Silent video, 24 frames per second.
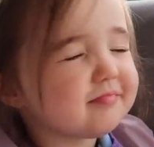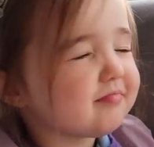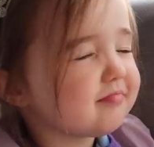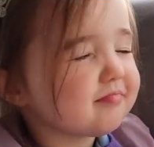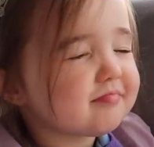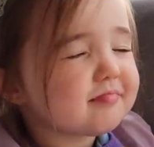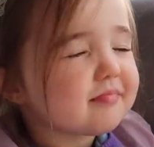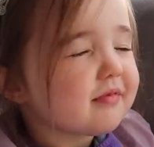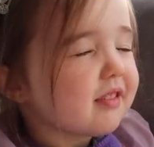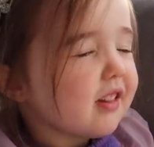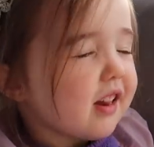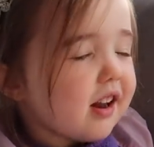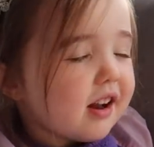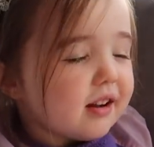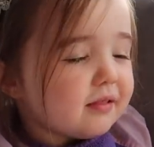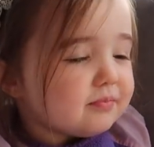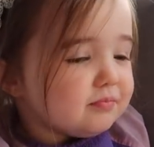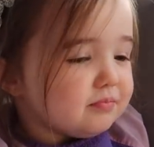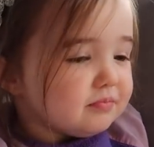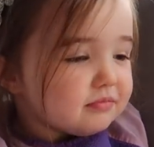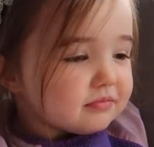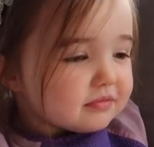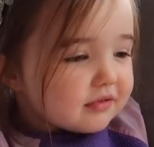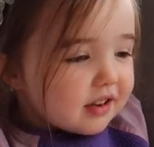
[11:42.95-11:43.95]
No,
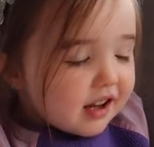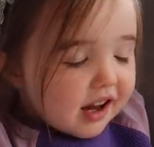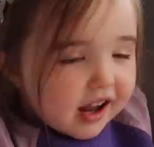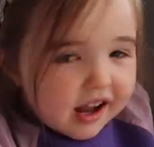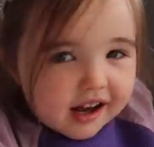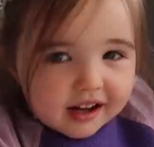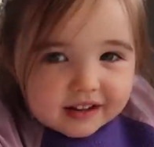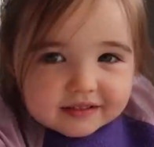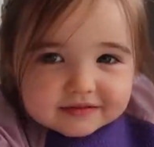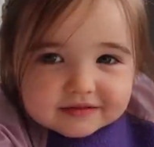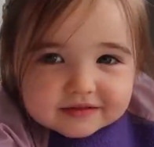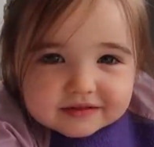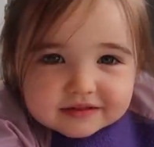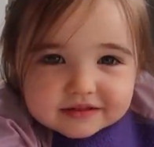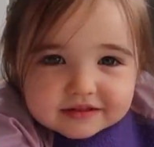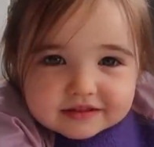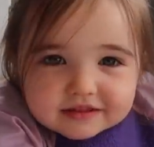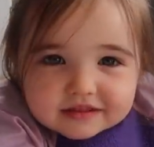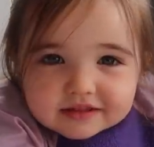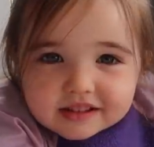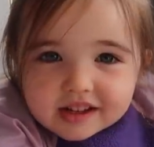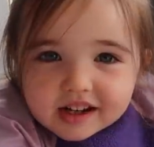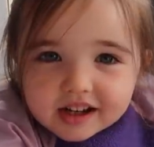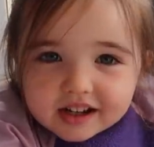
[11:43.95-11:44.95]
not even slightly
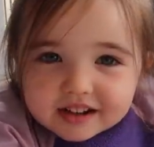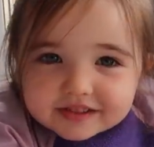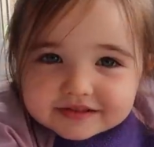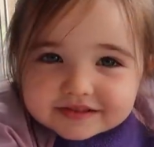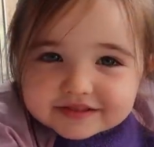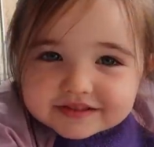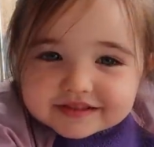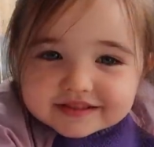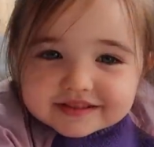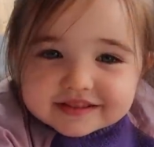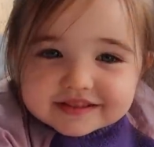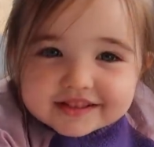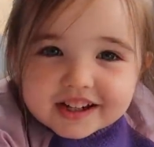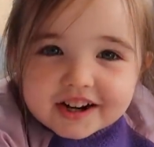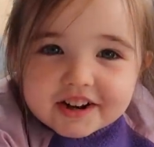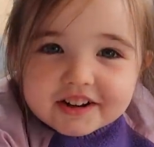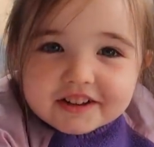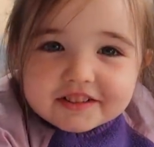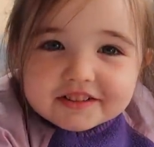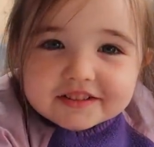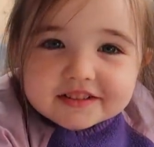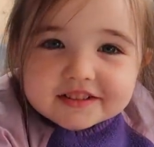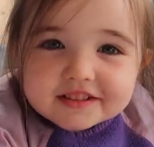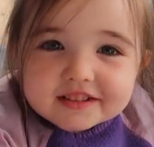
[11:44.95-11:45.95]
excited. Isn't it
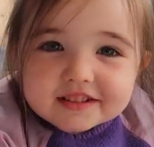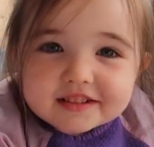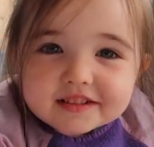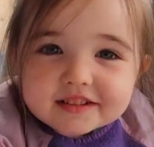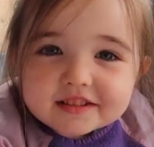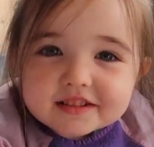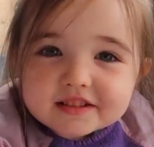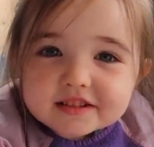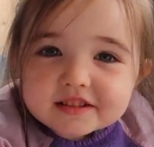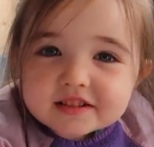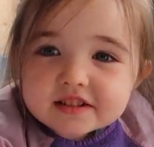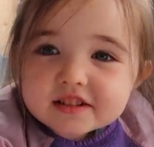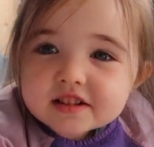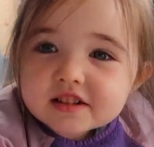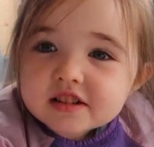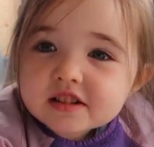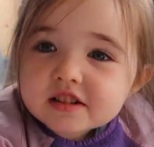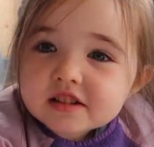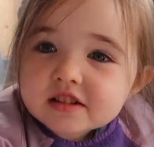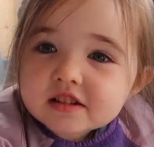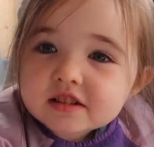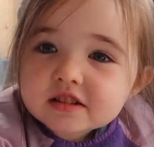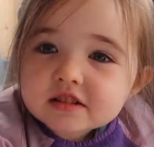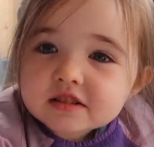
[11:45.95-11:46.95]
nice and exciting to
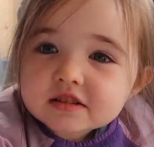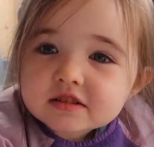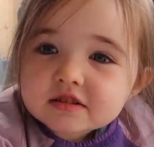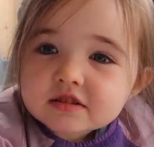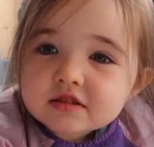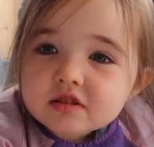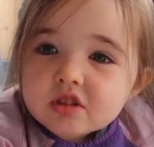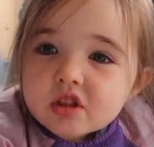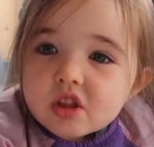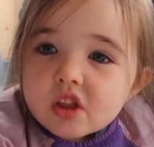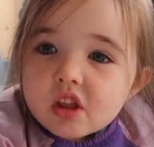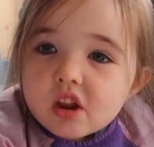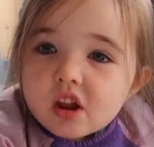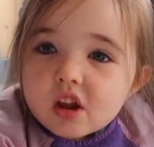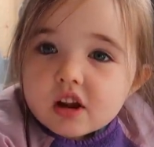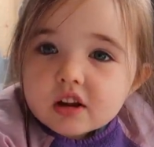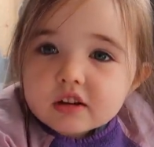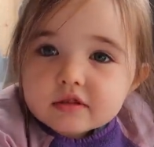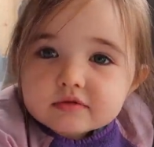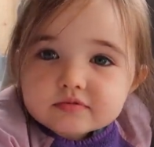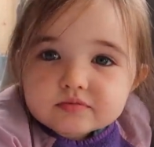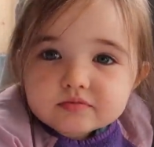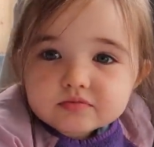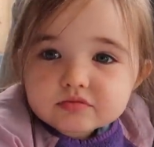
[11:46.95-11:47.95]
have like
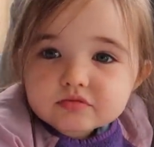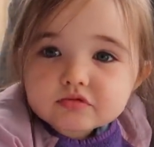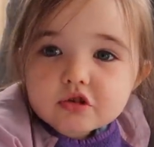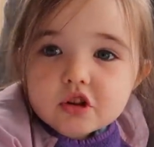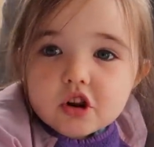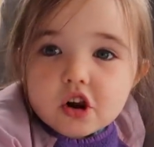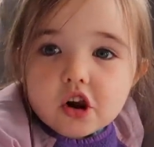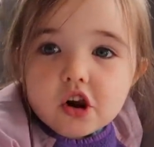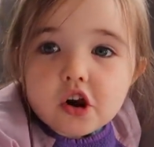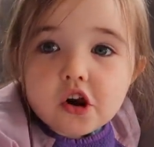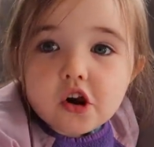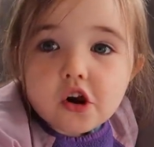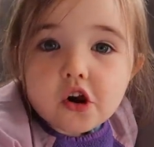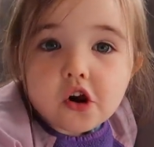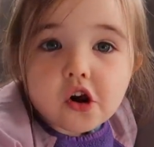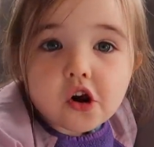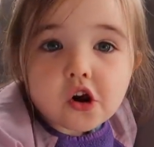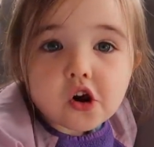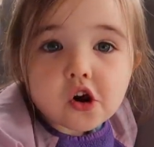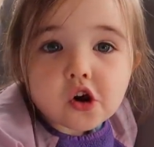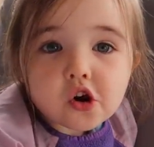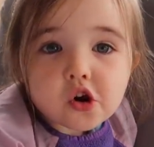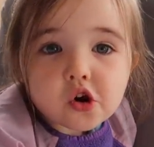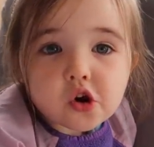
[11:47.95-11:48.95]
Mummy's cameras and
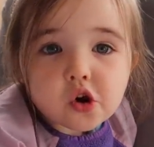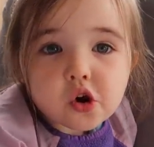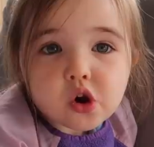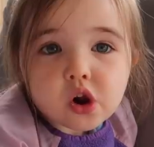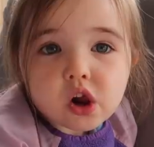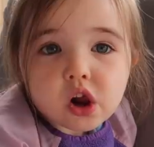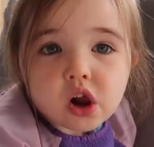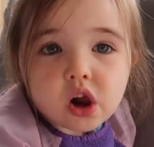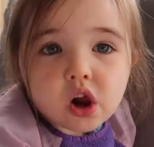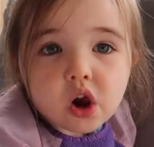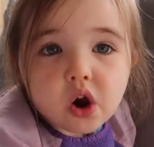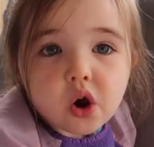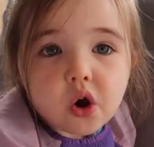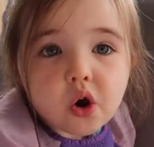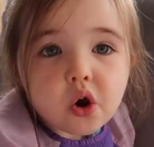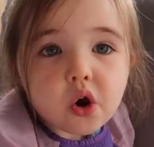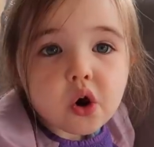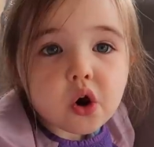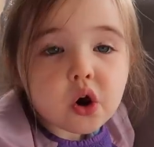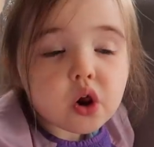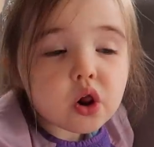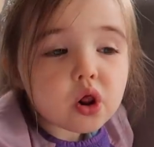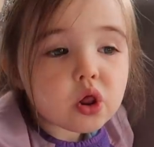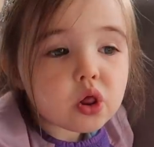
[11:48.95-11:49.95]
things to play with for her
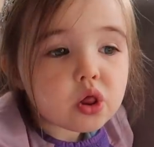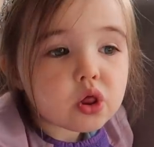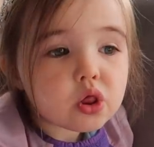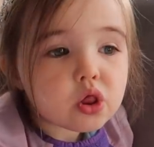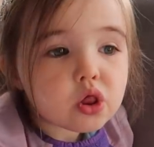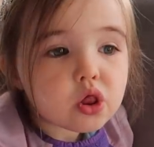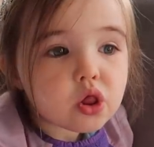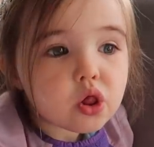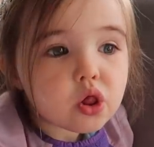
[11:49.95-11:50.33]
YouTube channel?